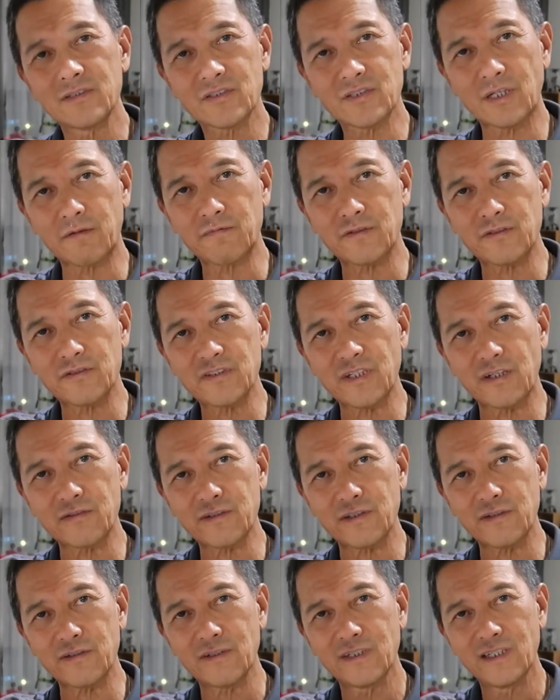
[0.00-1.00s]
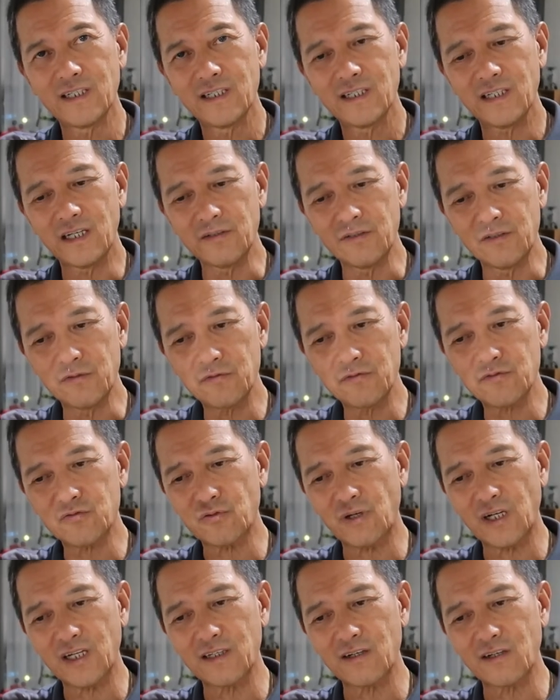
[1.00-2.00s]
sufferers out there, and you've
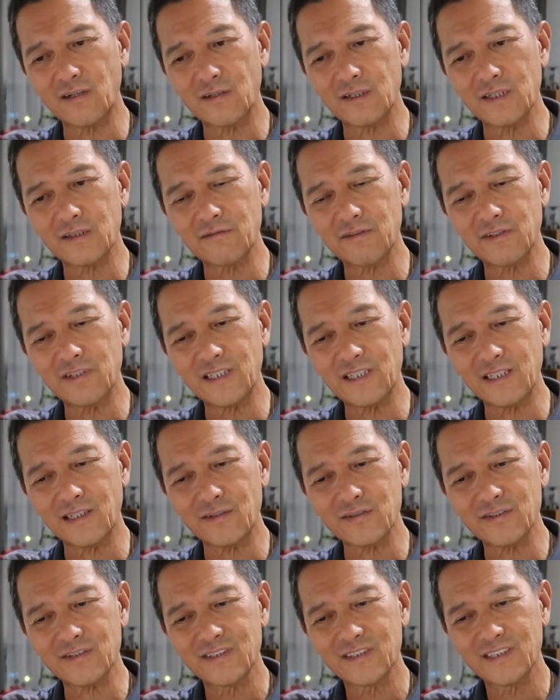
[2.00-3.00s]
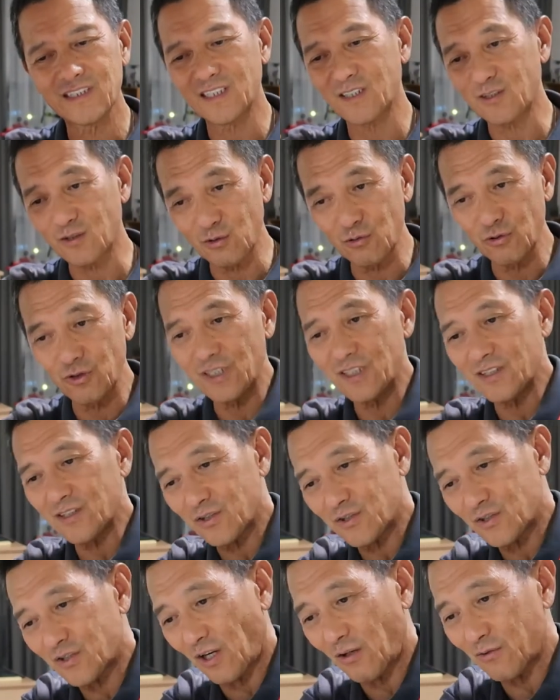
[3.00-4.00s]
tried all everything else, including
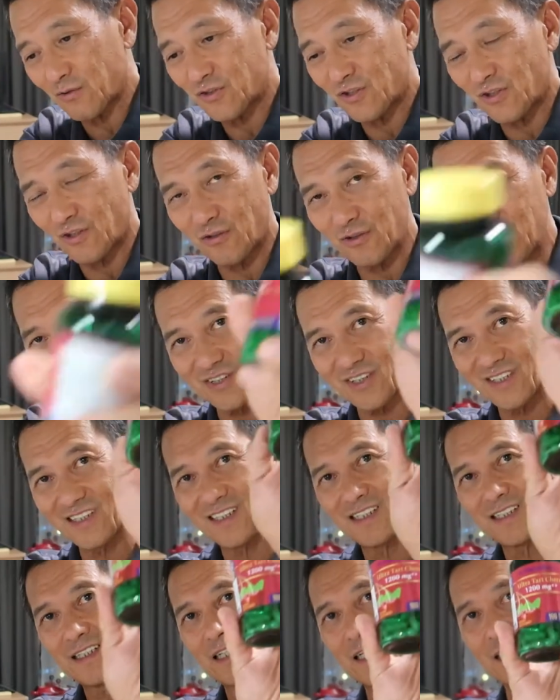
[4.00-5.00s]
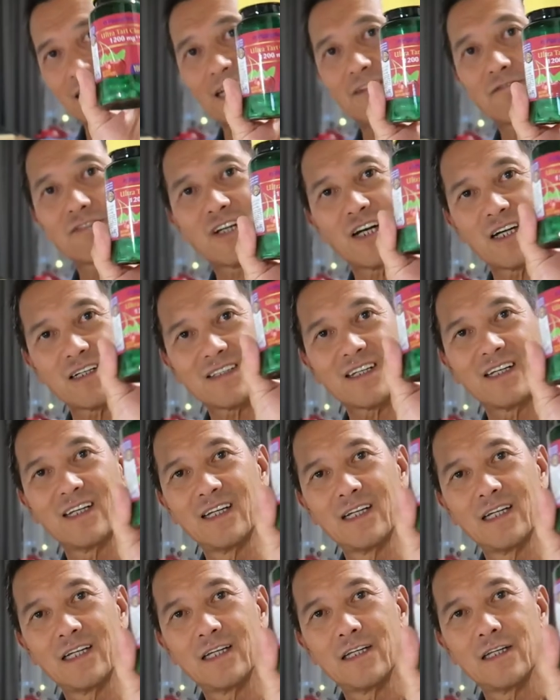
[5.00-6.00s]
the tart cherries, and I've got
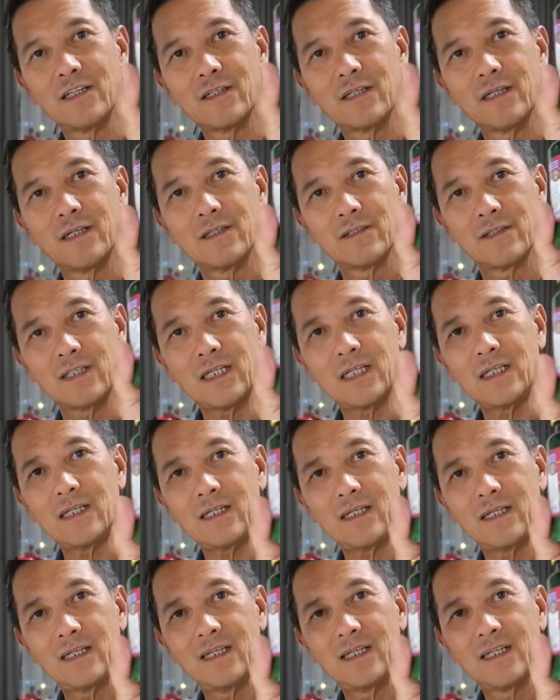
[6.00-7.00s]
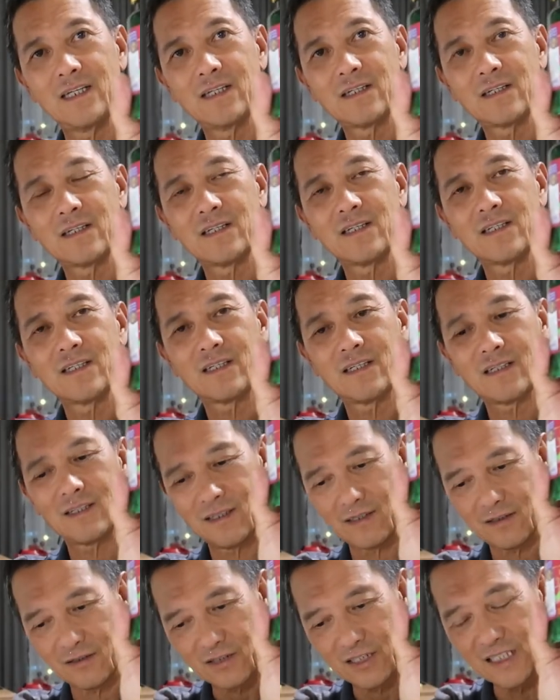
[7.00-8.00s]
the
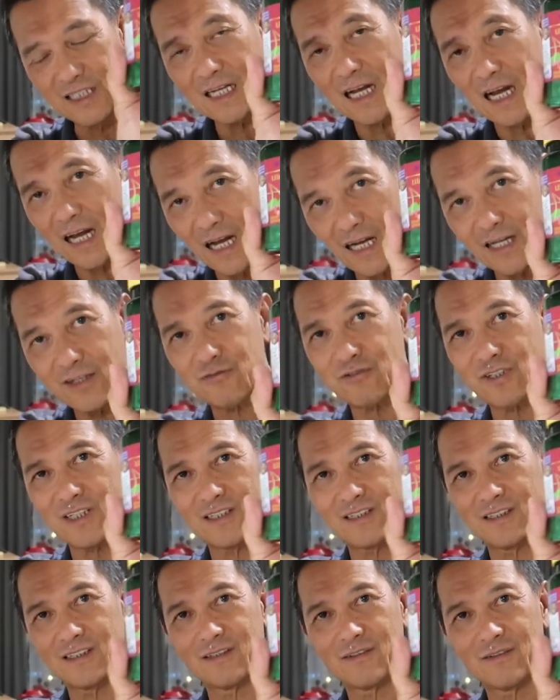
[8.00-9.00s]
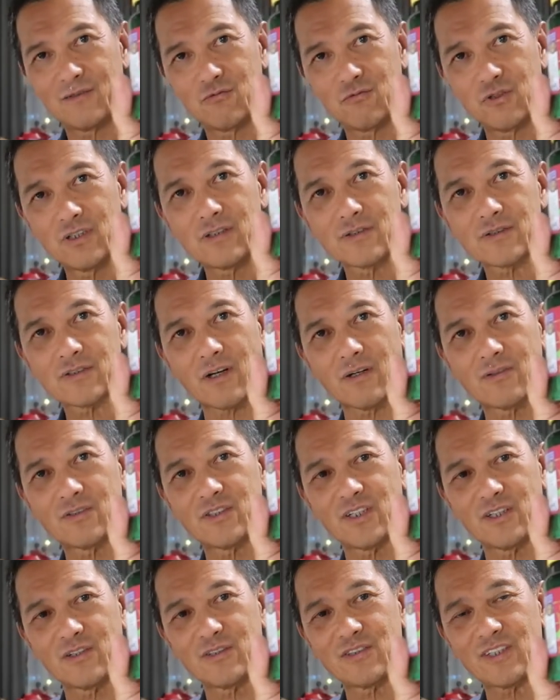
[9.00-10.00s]
dehydrated real tart
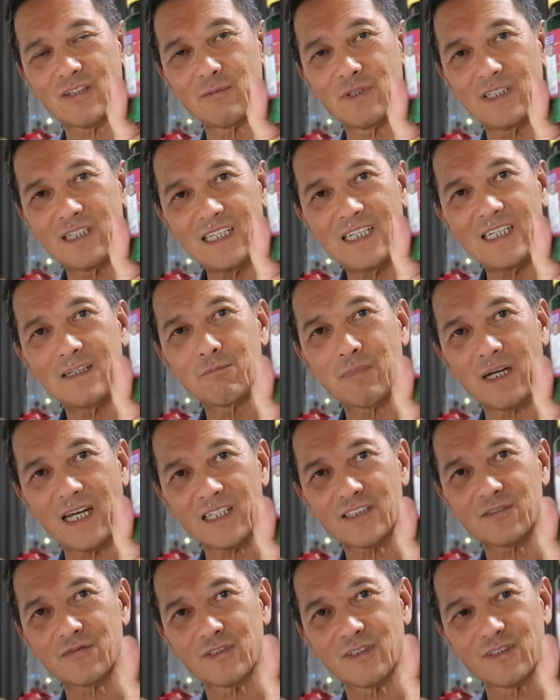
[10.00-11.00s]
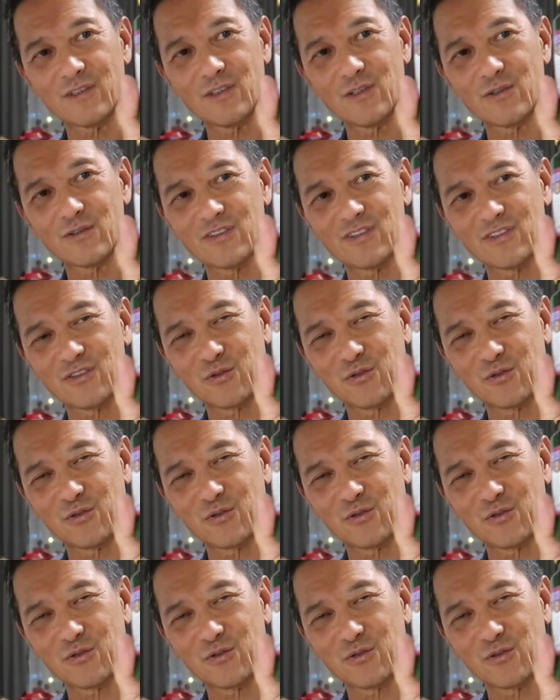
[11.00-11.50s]
cherries. I've been eating bags full of those